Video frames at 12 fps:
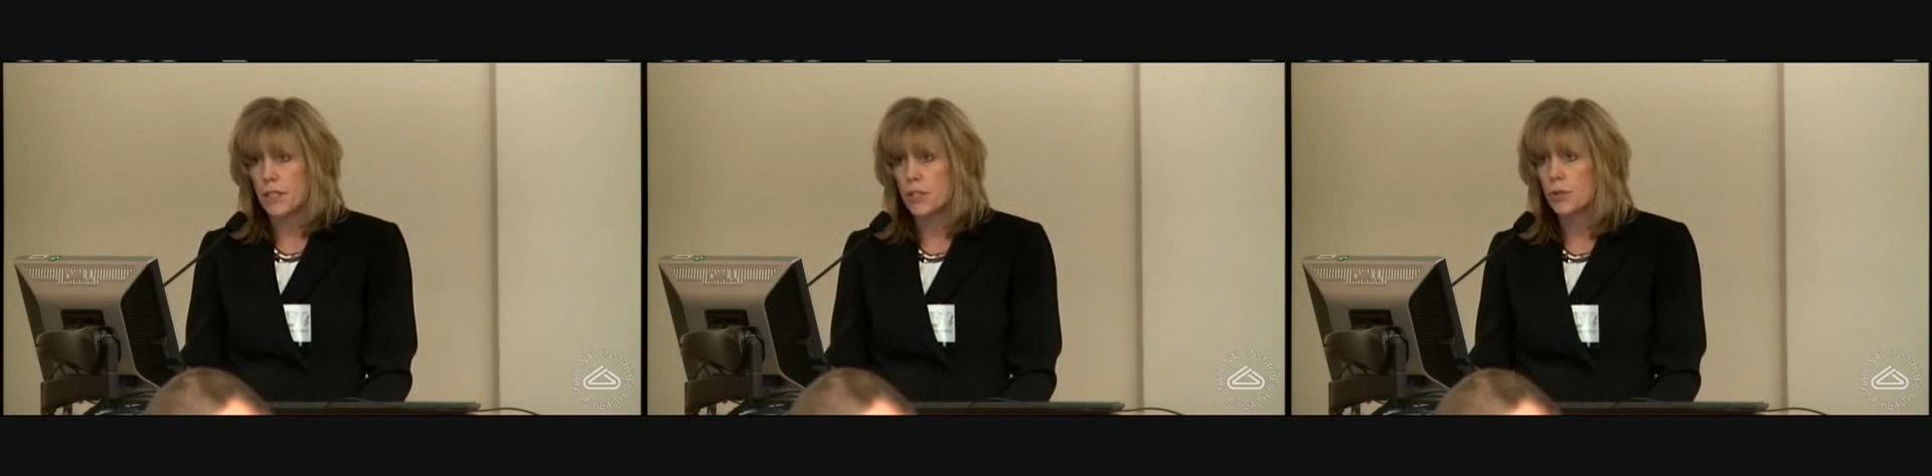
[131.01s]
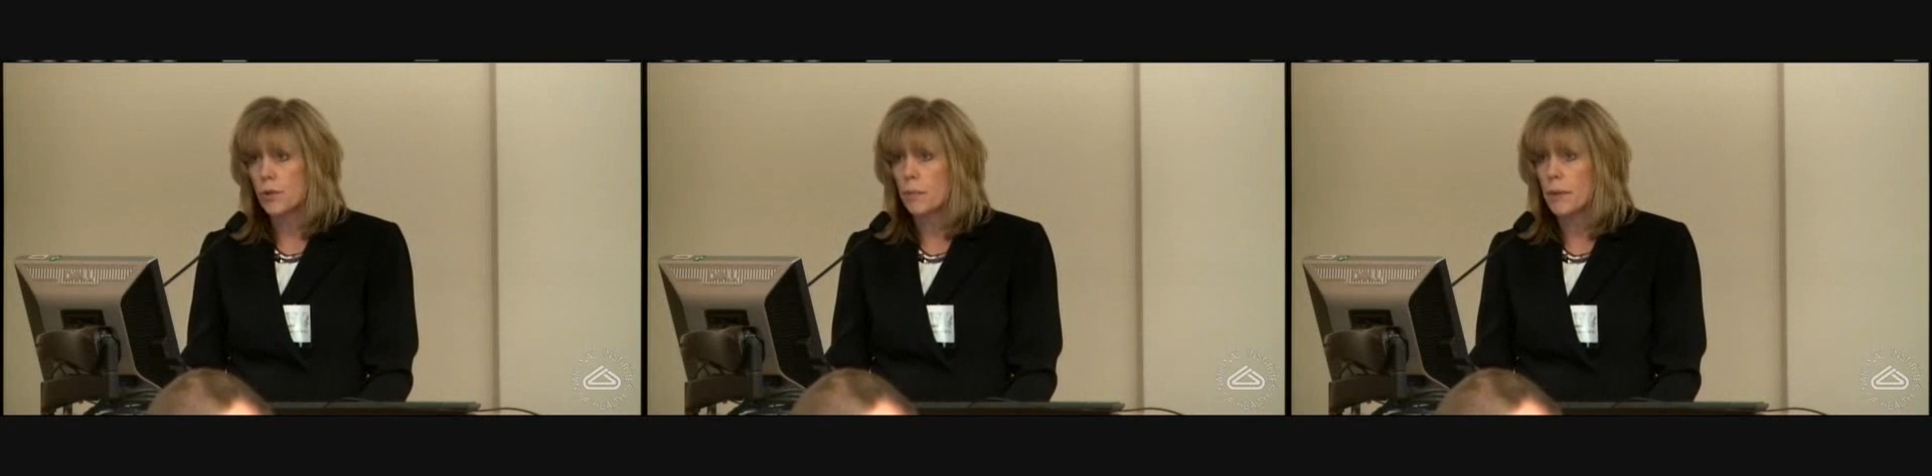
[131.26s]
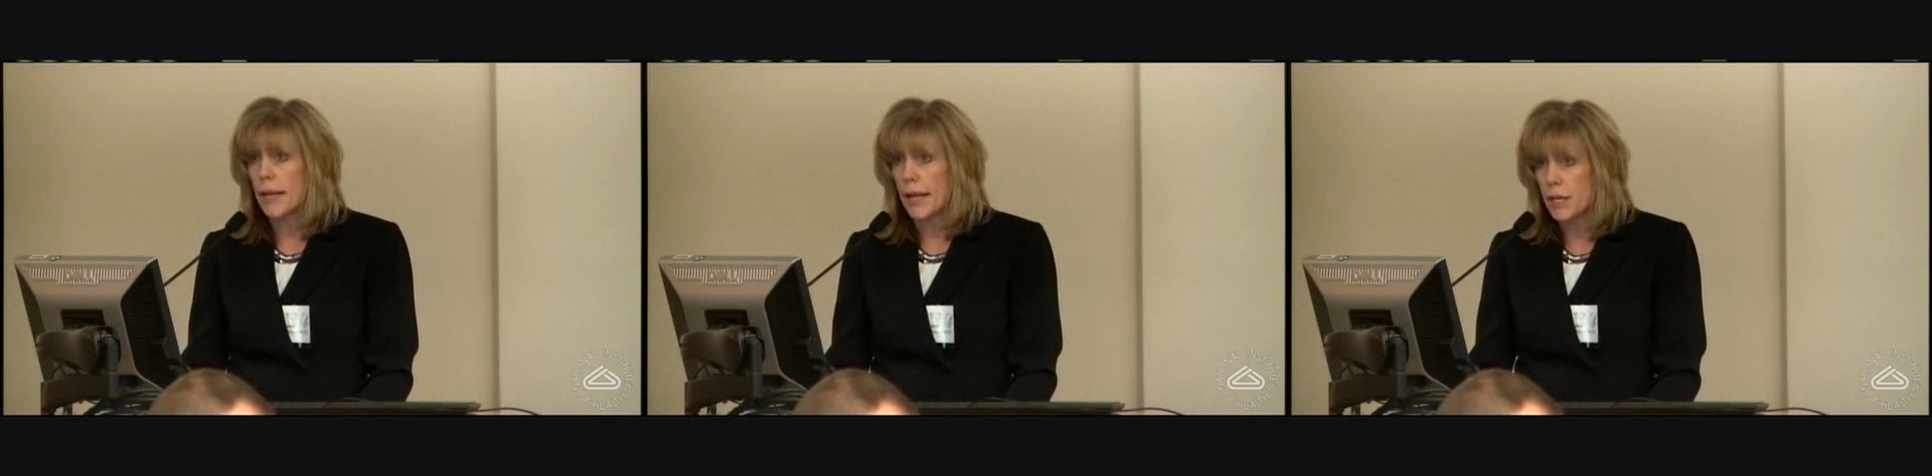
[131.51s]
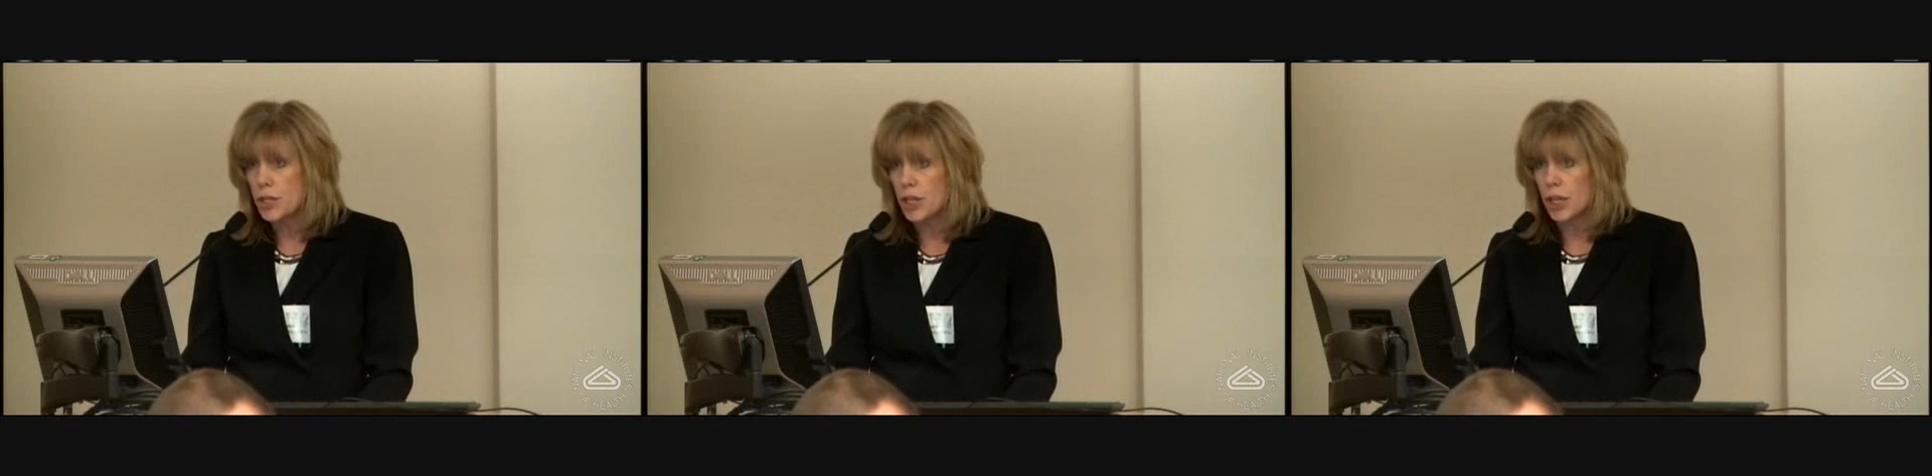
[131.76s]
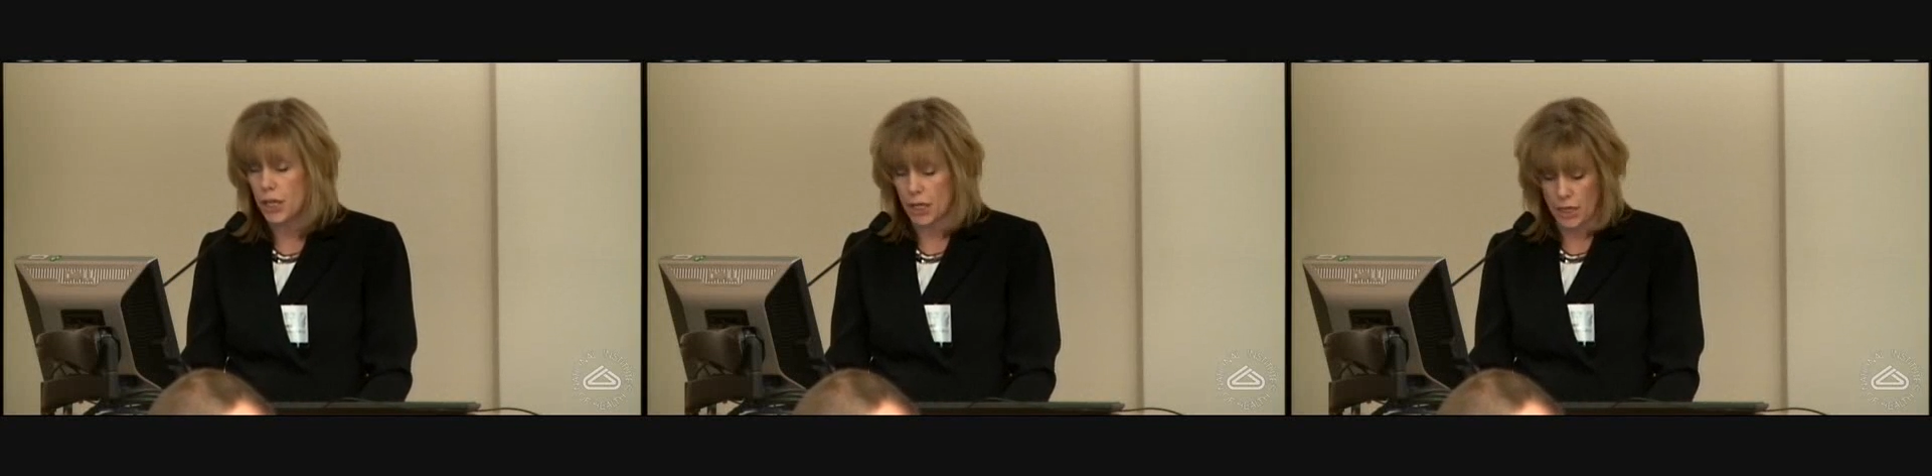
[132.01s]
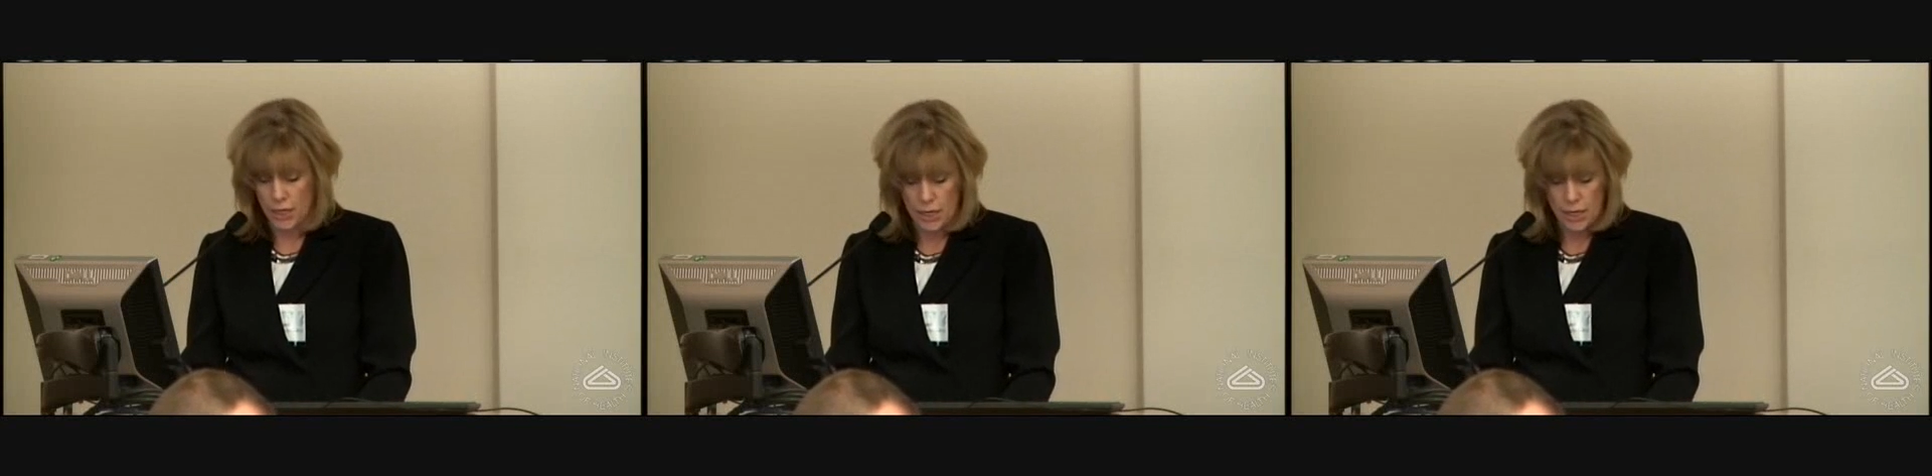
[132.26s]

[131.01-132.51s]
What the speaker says: discrimination